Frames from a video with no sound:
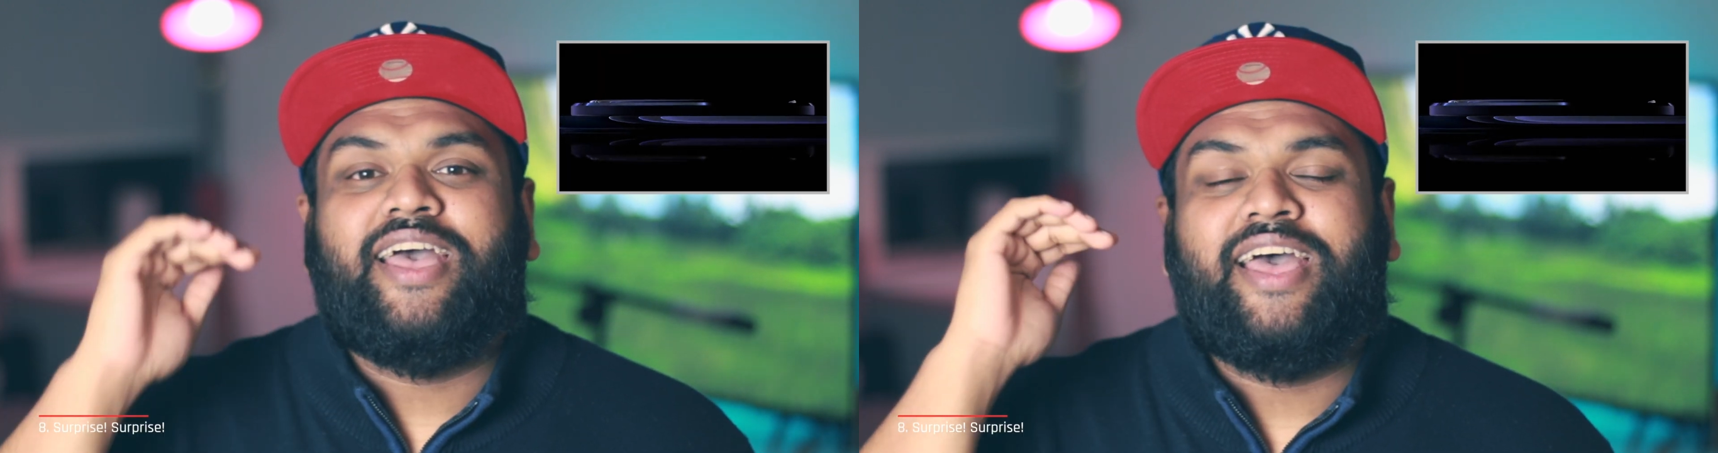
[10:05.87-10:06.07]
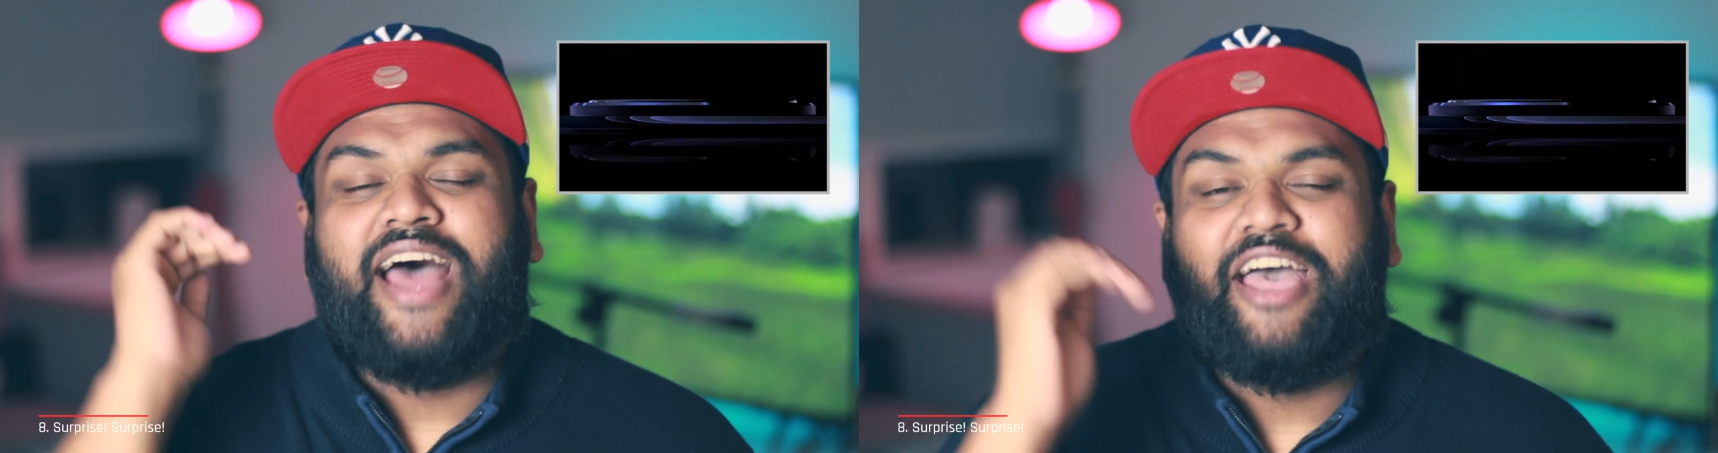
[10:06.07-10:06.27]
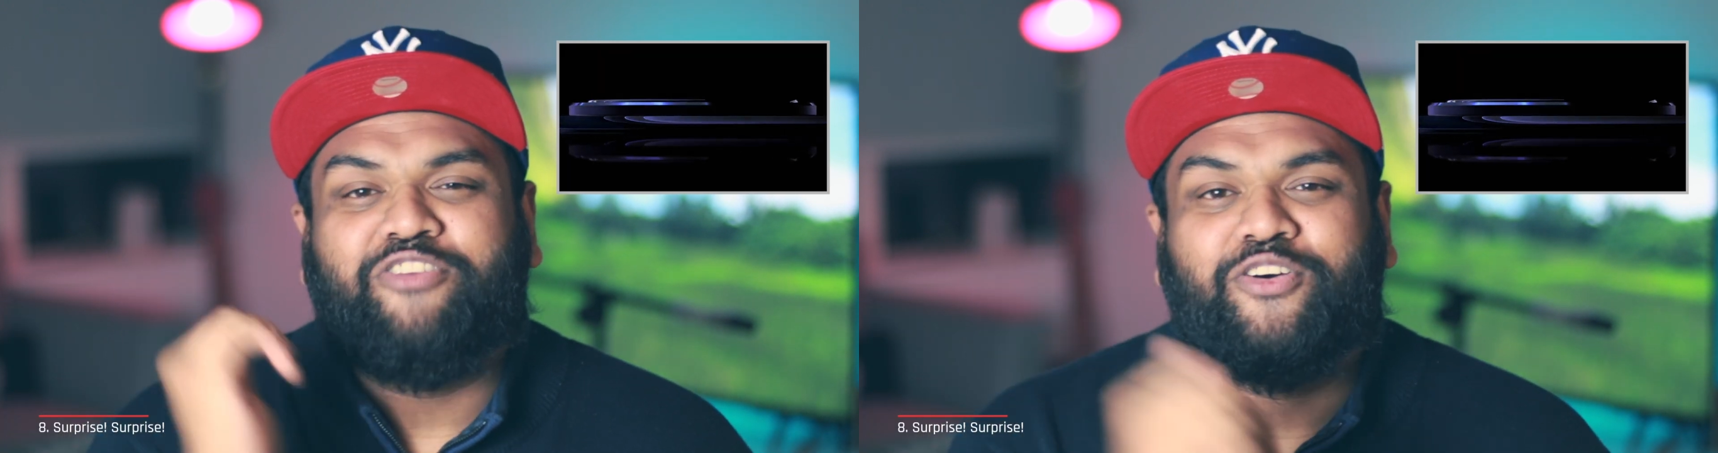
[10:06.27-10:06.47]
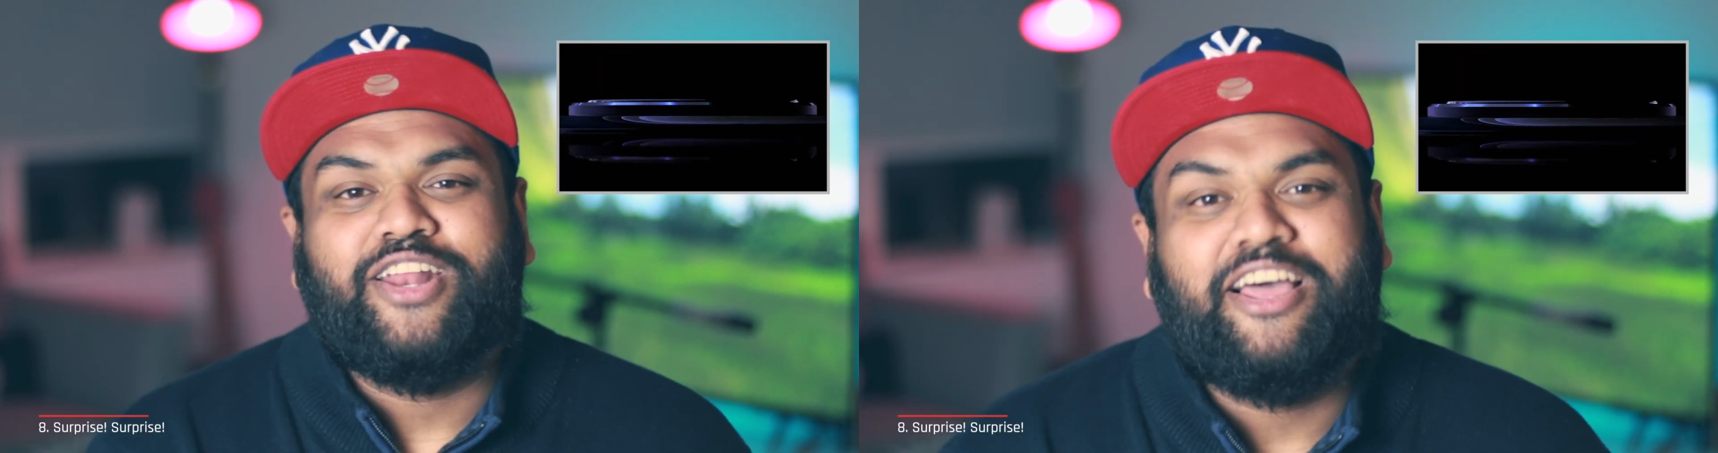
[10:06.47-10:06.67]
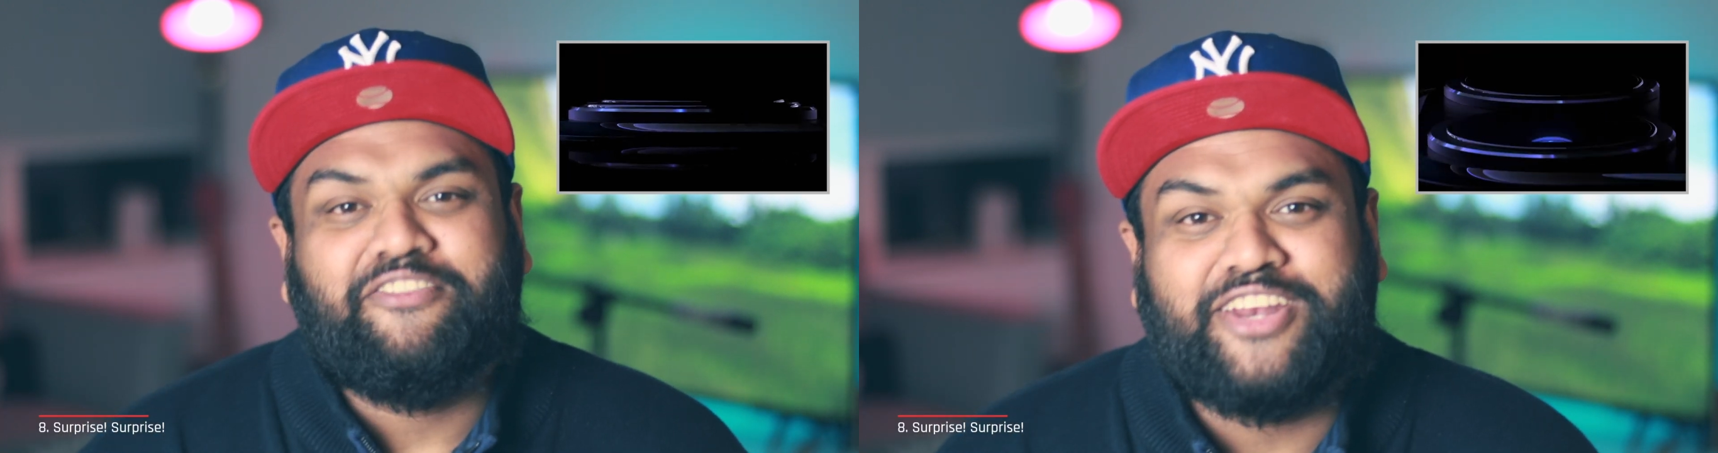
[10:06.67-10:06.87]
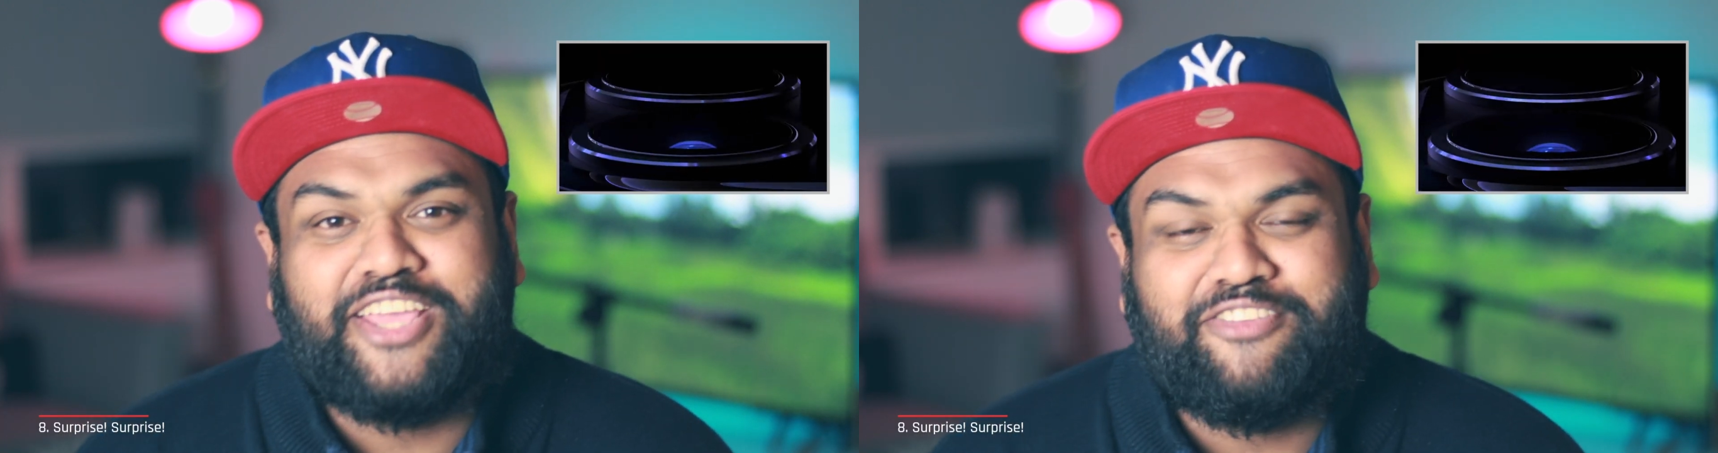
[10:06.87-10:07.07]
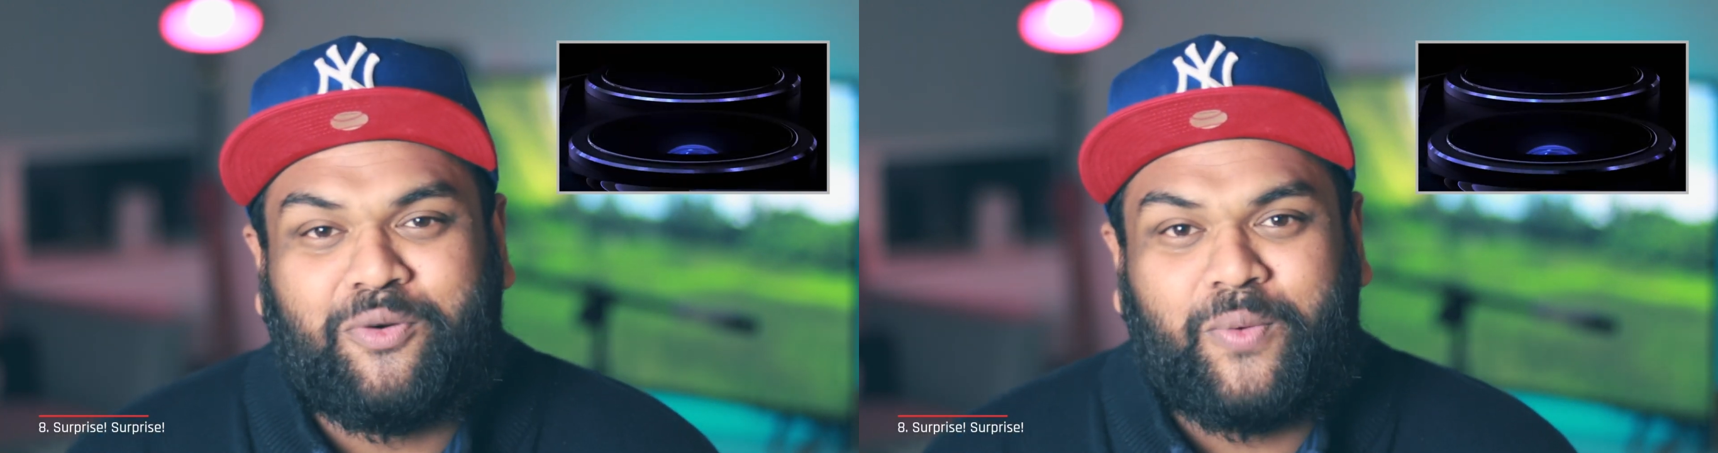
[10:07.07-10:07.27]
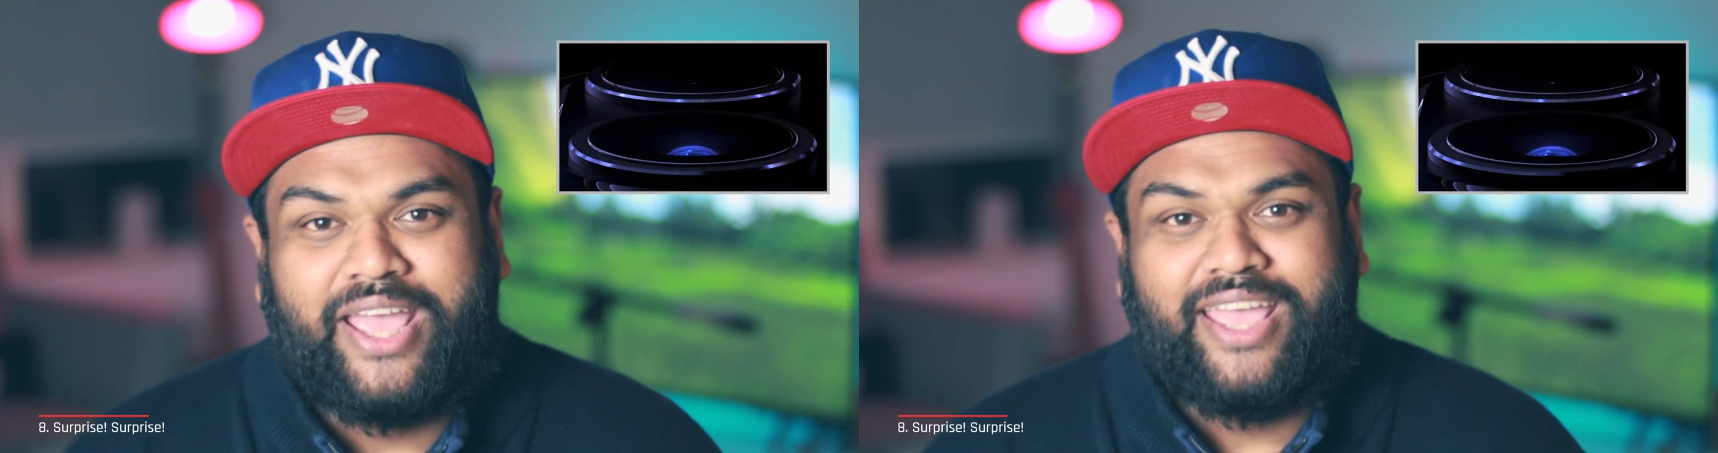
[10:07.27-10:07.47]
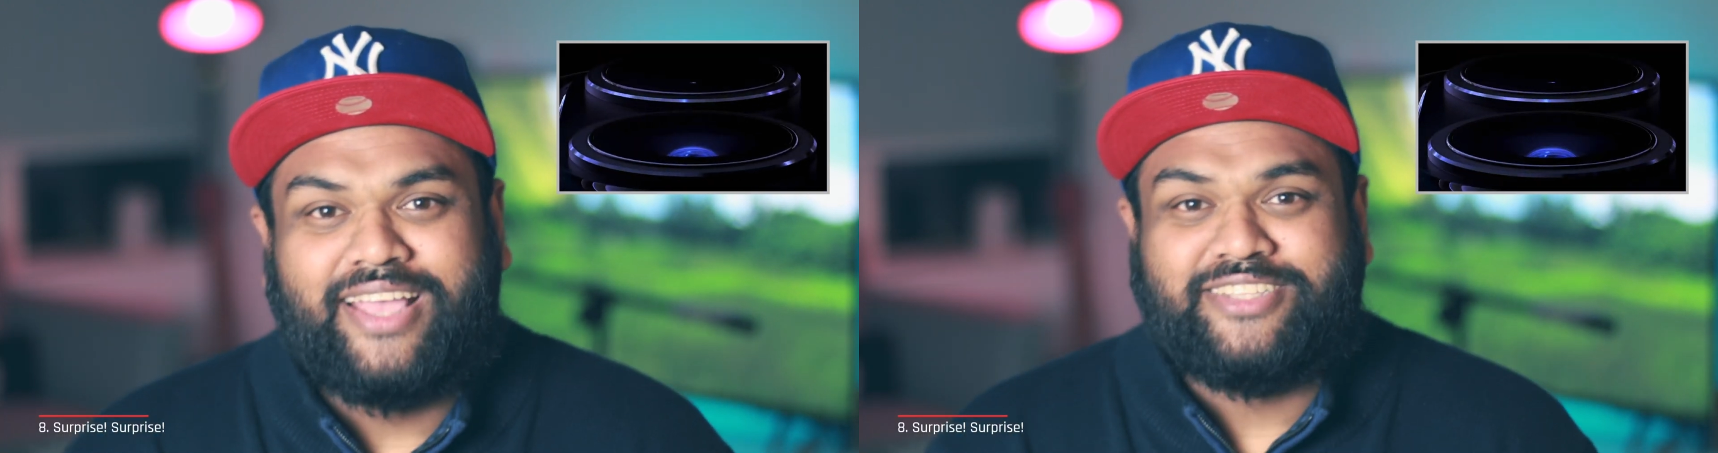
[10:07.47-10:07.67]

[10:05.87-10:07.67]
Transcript: an iPhone 11 giveaway